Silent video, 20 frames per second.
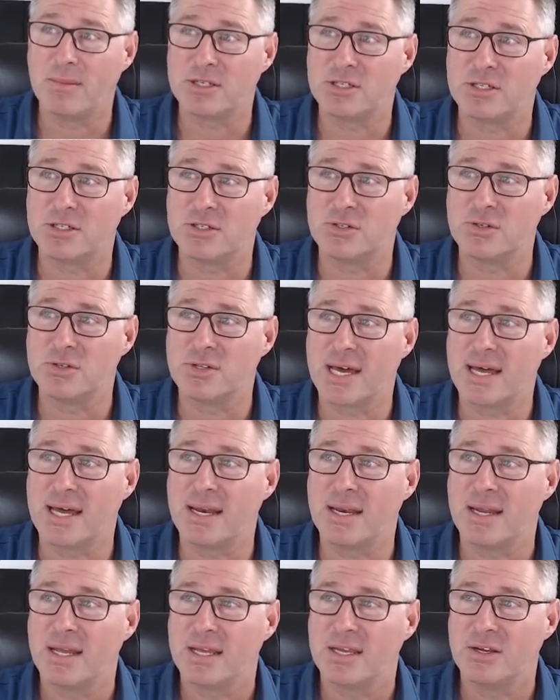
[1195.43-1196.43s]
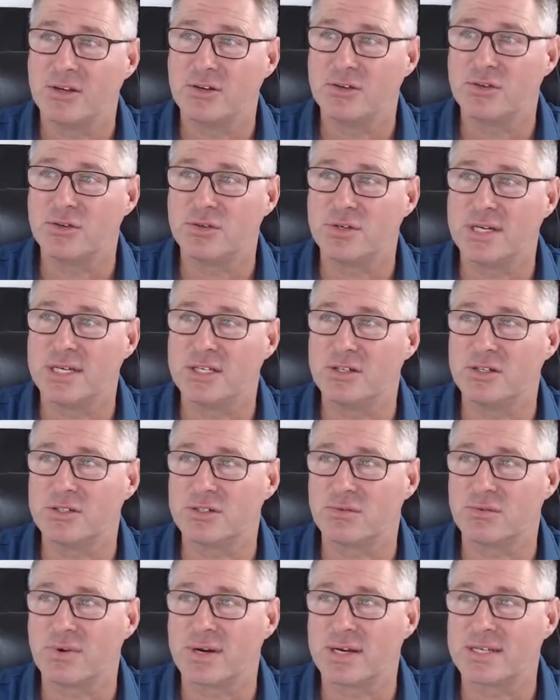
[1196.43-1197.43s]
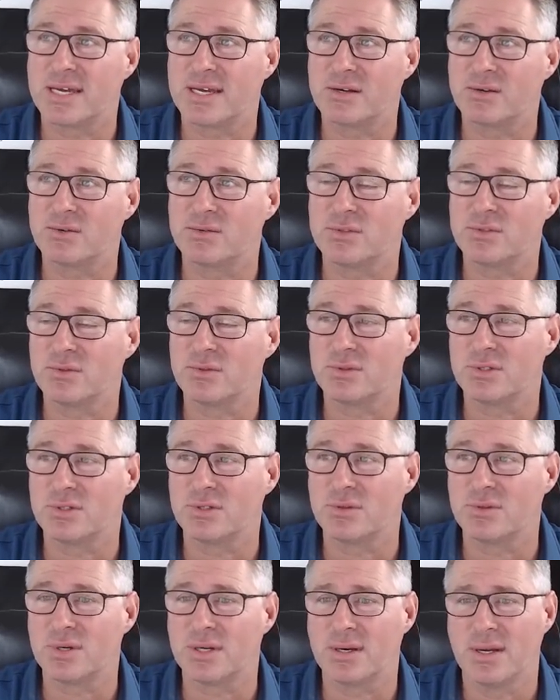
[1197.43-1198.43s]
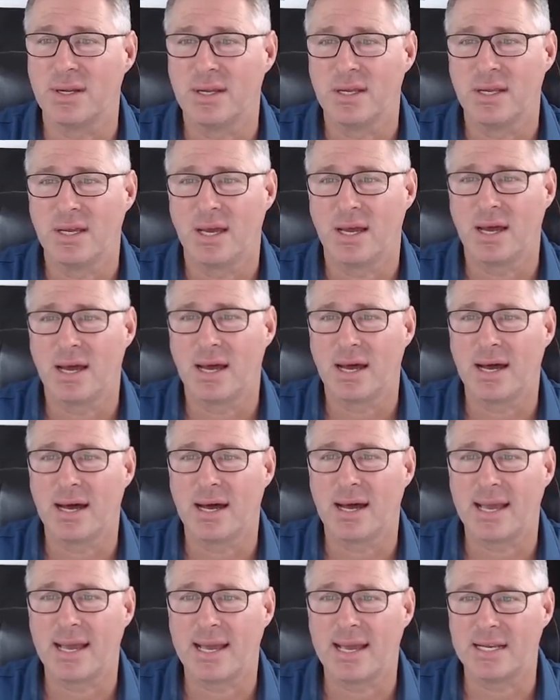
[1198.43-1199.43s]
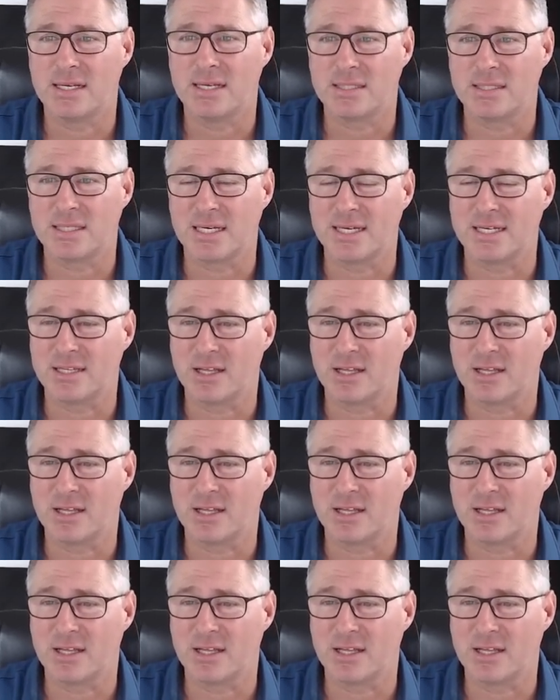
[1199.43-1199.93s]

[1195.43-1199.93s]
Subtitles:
to do that, you do need to use a rectangle tool to do it and delete